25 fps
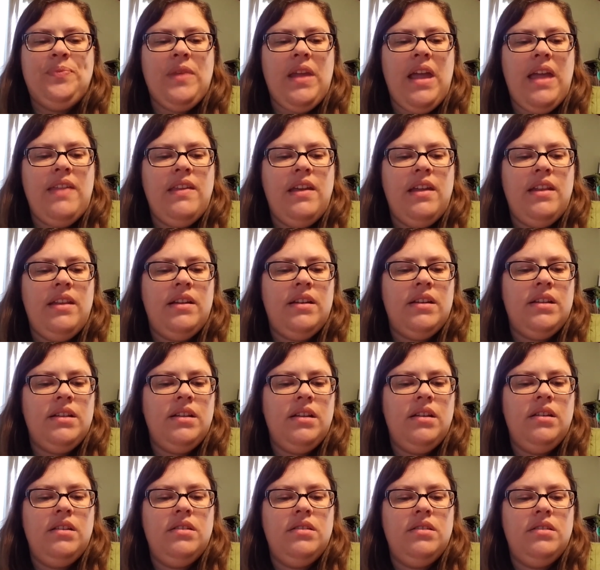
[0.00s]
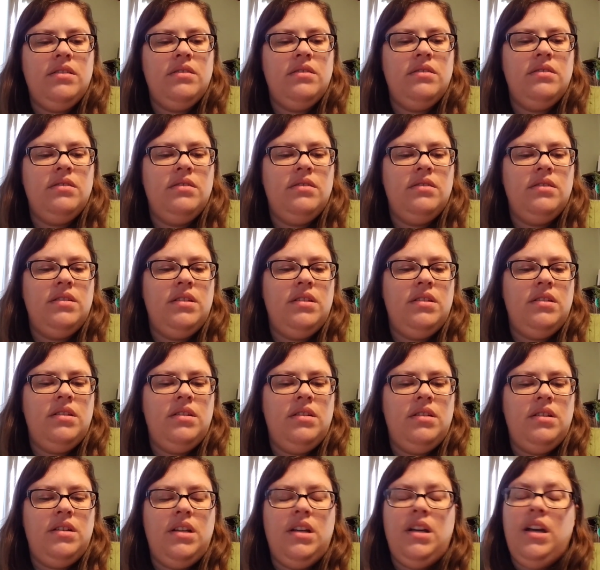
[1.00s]
And then,
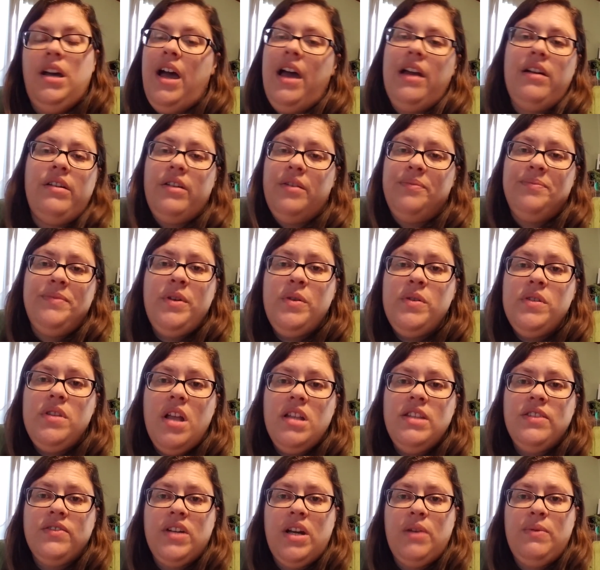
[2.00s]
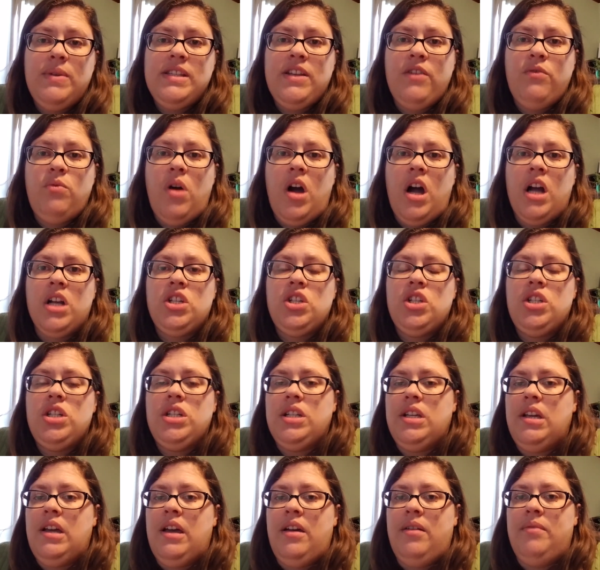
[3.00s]
I don't know. There was lots of great ones I've watched
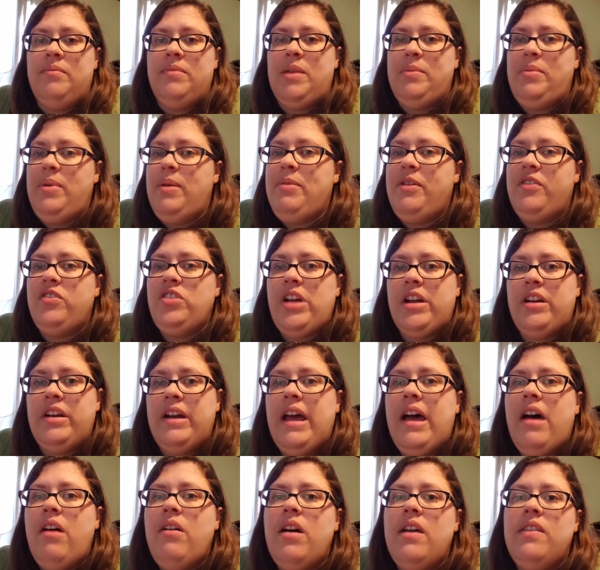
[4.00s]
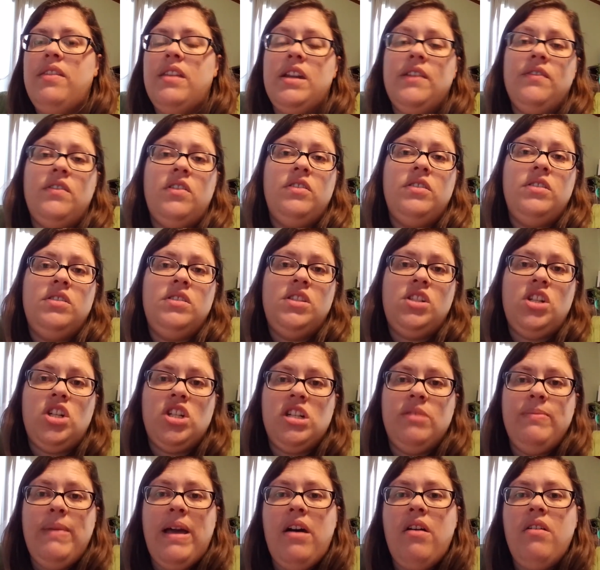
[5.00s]
that people have shouted out, and then I've searched
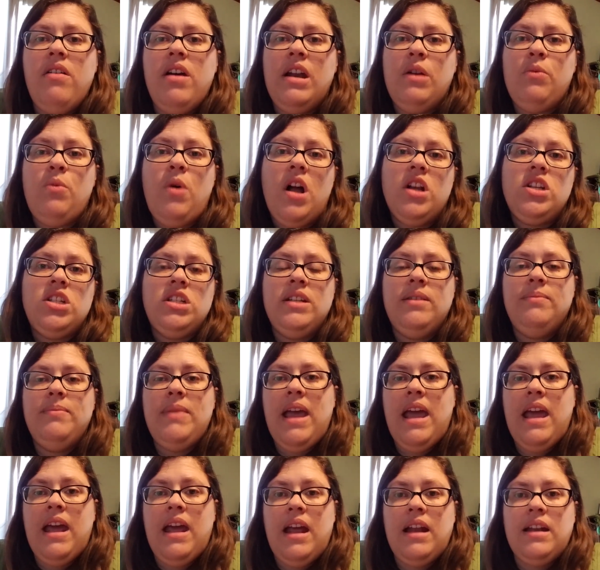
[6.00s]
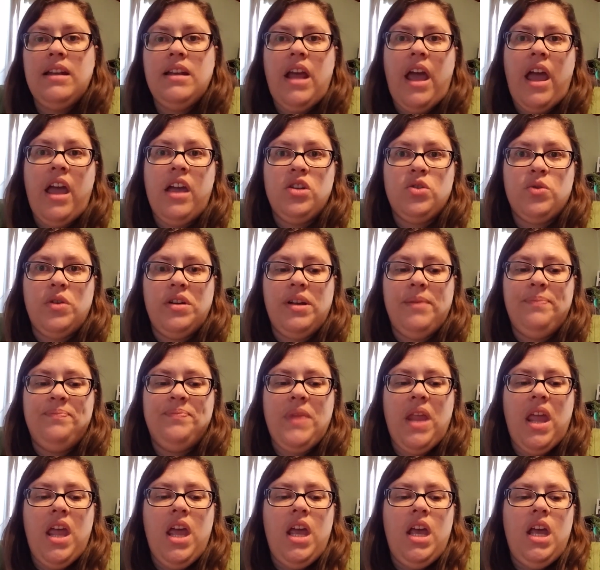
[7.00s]
them out and I watched them and I enjoyed them.
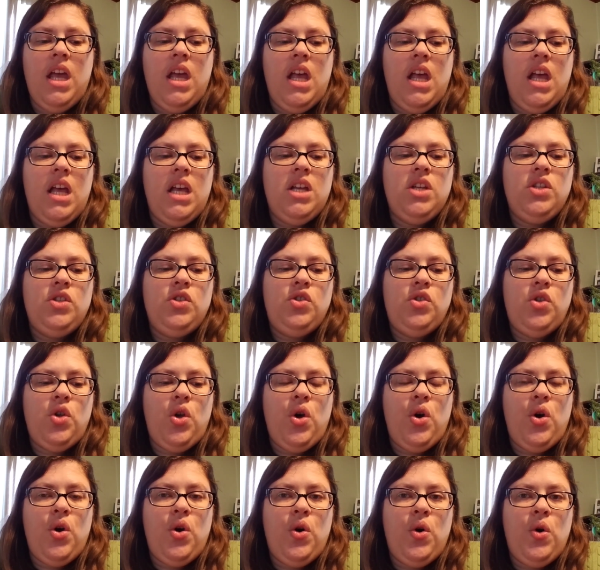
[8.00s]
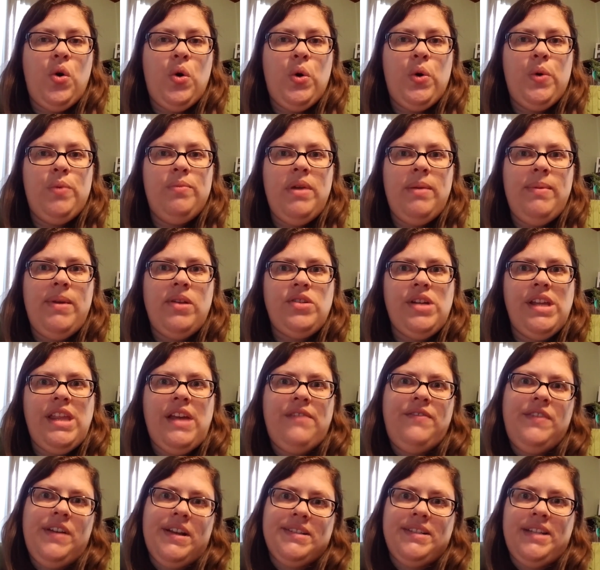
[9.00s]
So maybe I'll try that
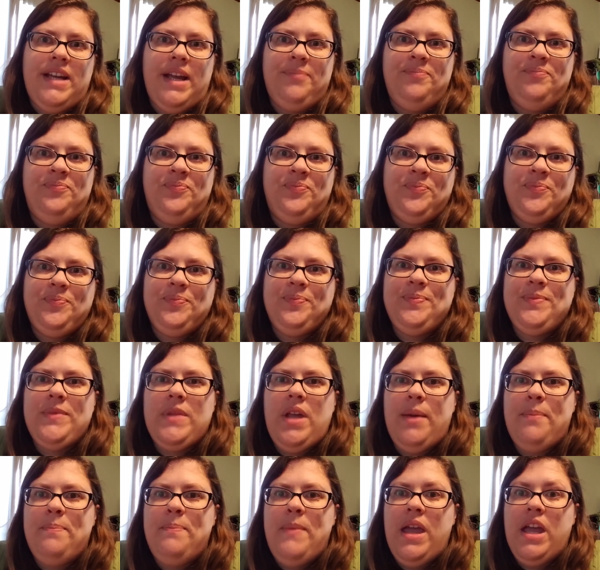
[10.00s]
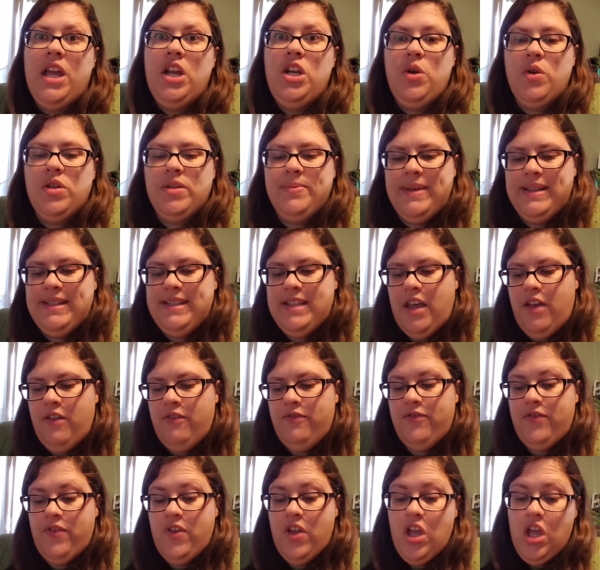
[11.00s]
for next time. Make a note to myself.
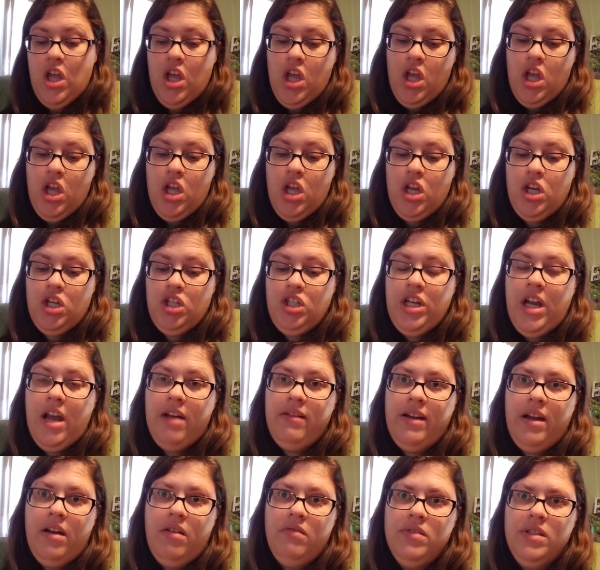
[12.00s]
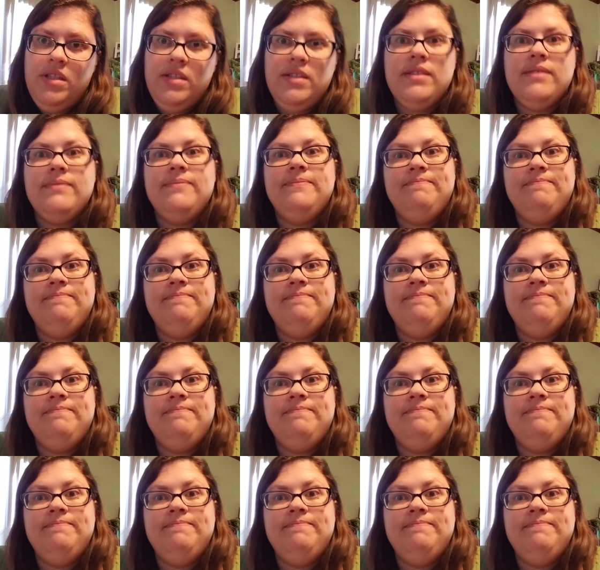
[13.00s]
Shout outs.